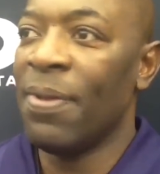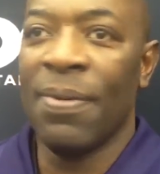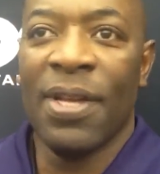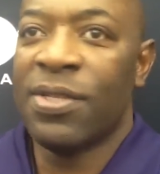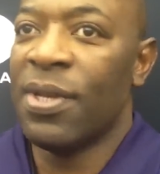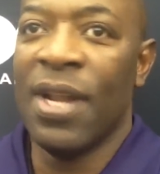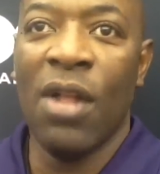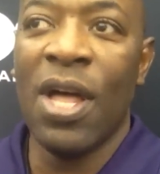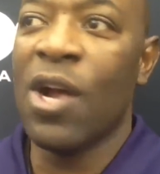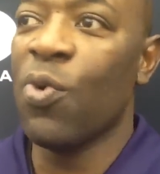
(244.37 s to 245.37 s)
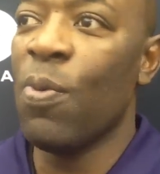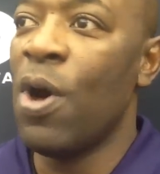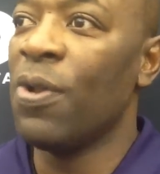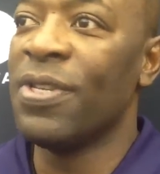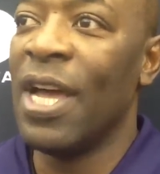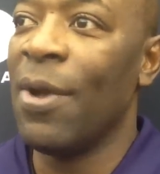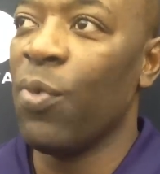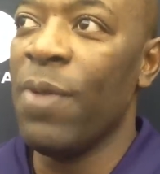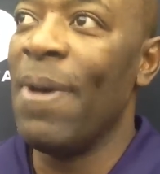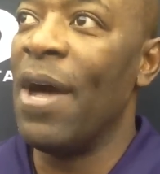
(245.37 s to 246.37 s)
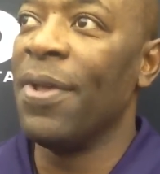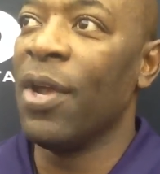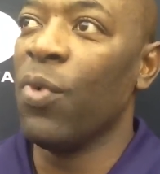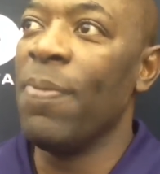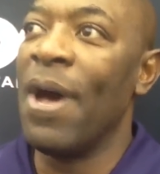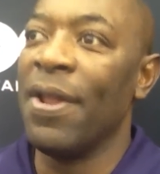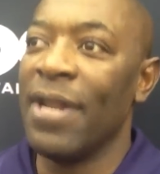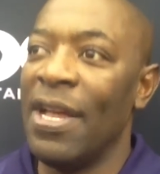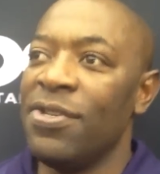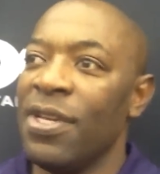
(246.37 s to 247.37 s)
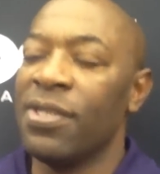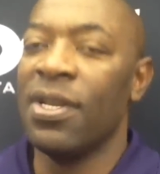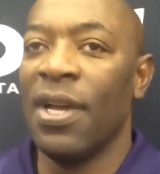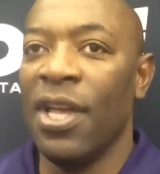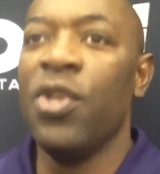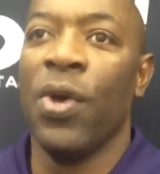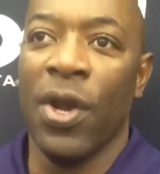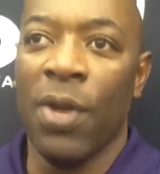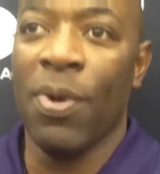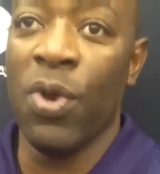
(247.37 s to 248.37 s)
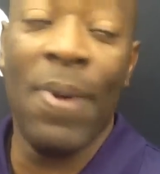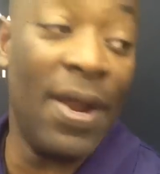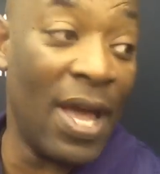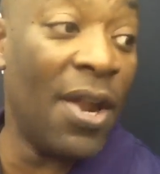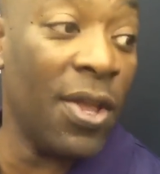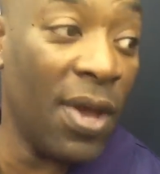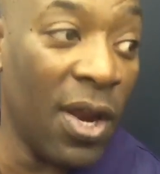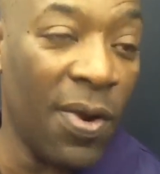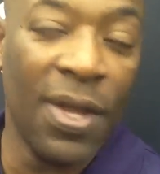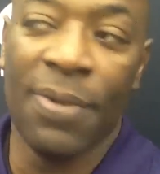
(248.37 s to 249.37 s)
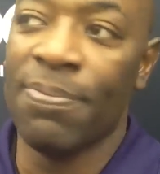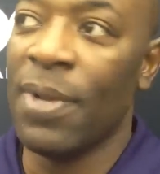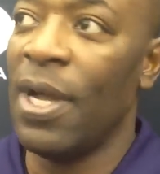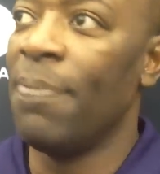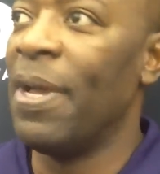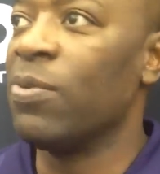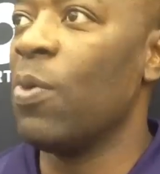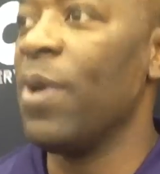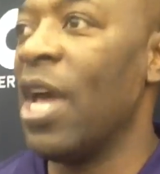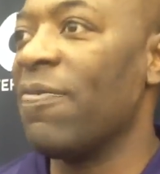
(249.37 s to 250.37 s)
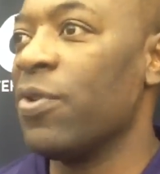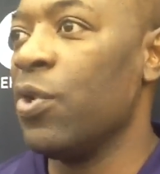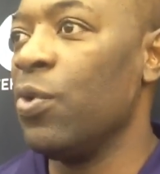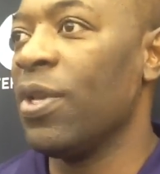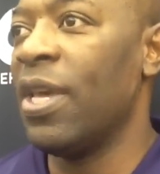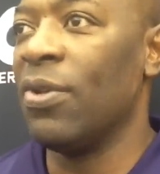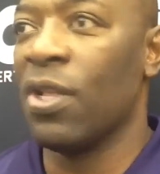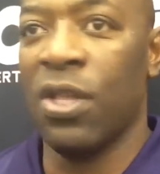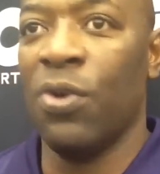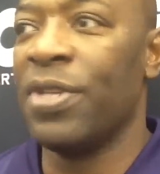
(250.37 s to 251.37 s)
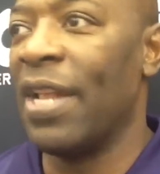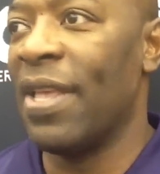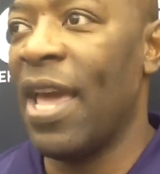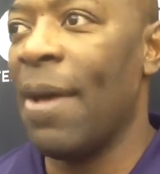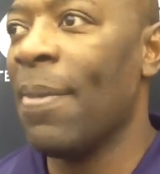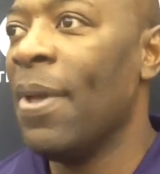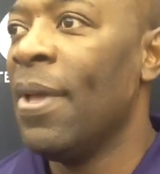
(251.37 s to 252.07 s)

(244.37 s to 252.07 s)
that's in our locker room all the time. Rebounding and rebounding, not just in your area, but rebounding out of your area. That's what we have to do to close that gap.